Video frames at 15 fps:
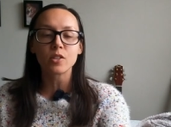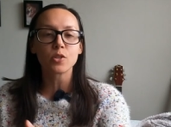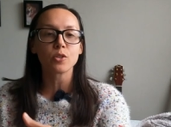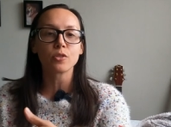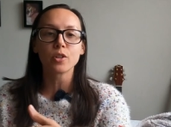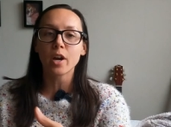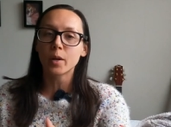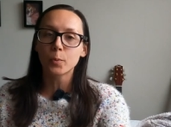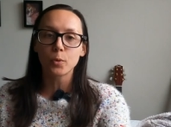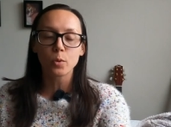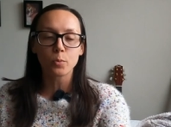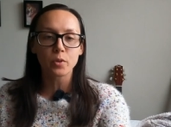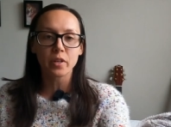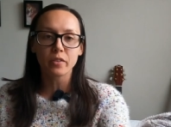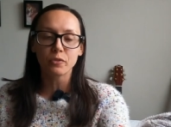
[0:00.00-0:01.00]
these are not
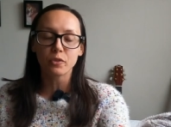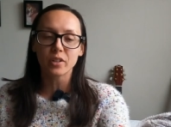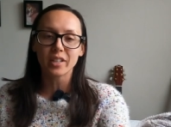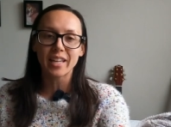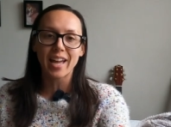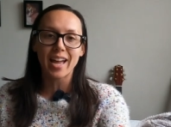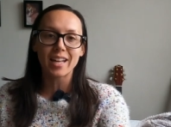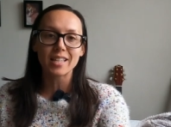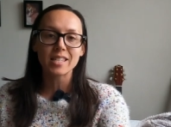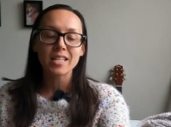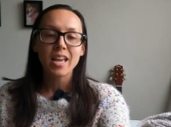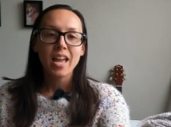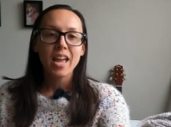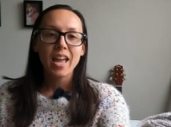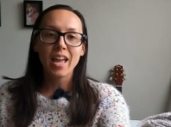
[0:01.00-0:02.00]
appropriate for cats.
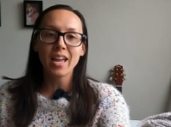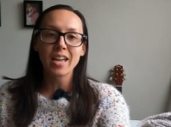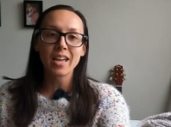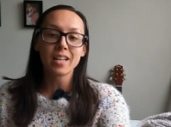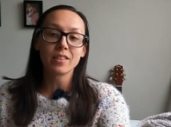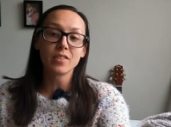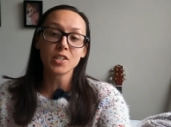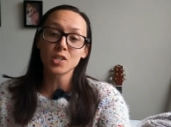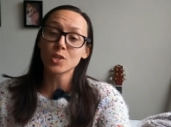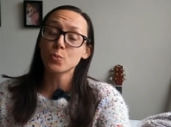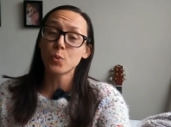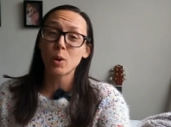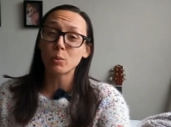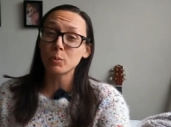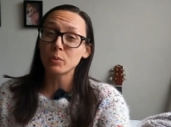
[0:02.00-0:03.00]
And this is
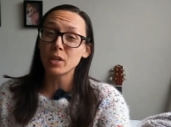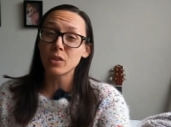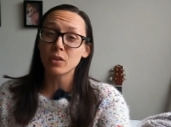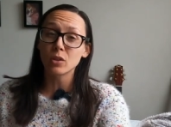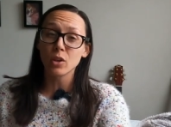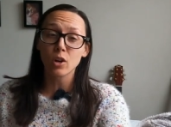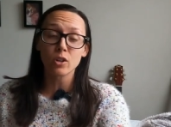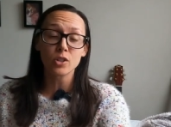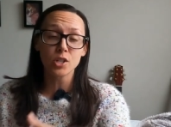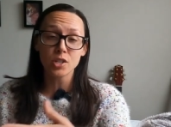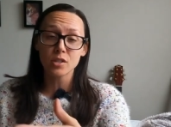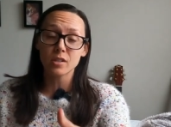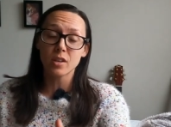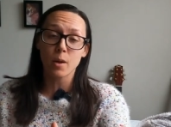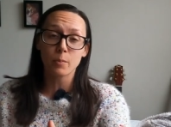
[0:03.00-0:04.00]
probably the
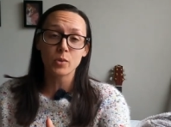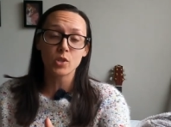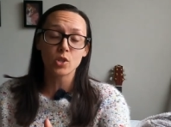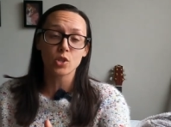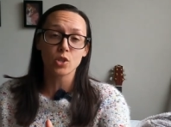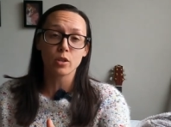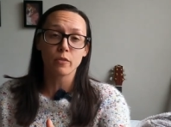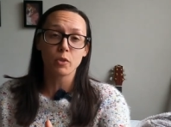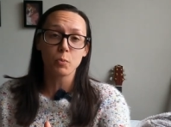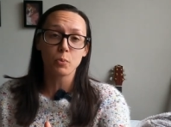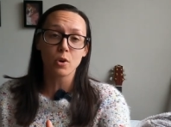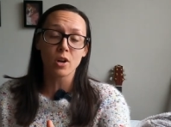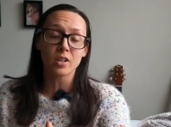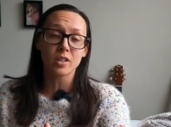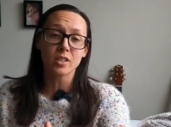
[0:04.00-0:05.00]
largest composition of the
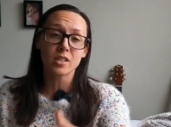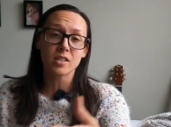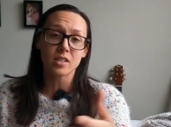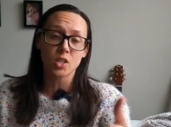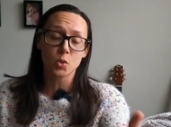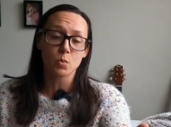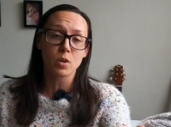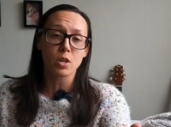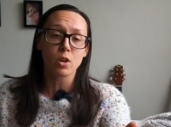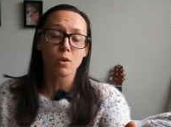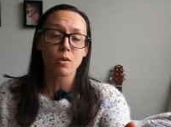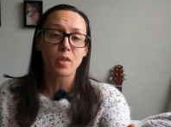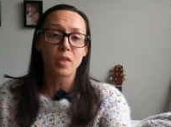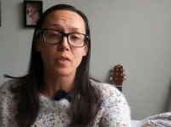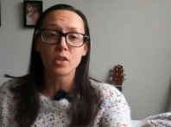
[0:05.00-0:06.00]
product since we
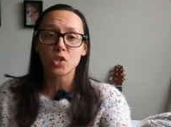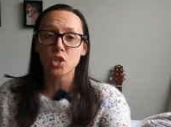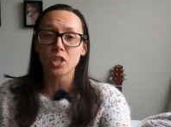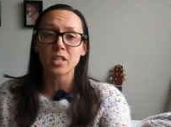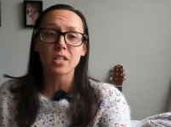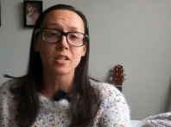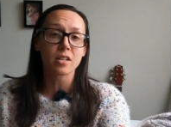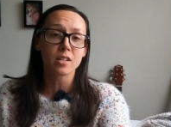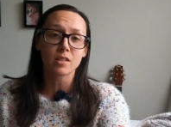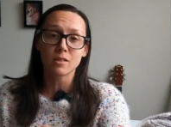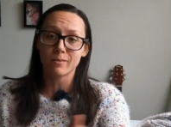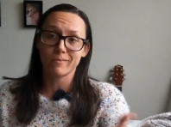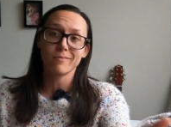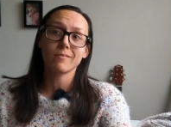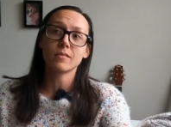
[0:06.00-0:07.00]
know that the chicken
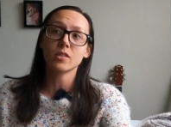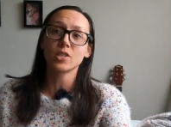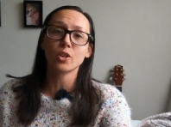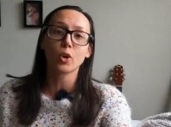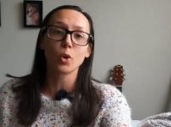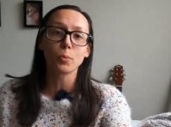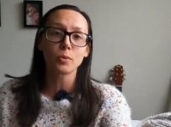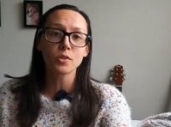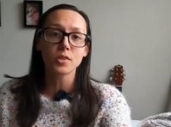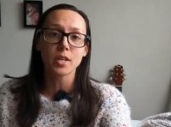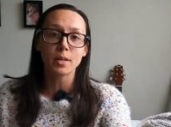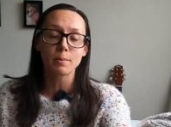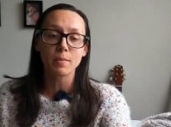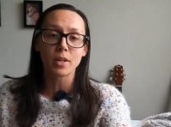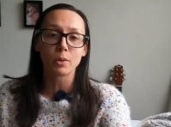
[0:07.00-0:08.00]
is
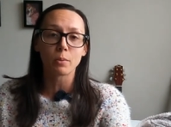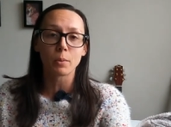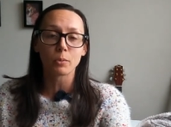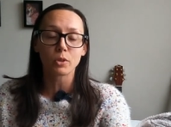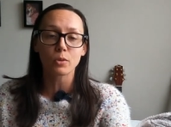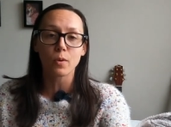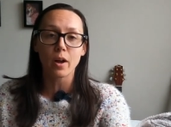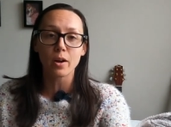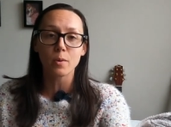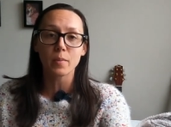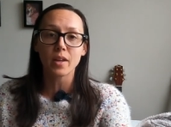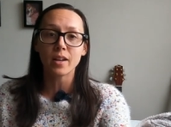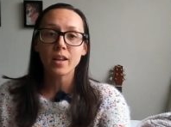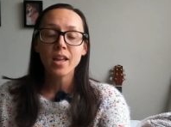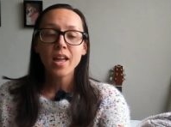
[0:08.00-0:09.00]
0% minimum
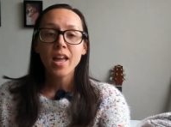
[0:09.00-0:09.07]
requirement.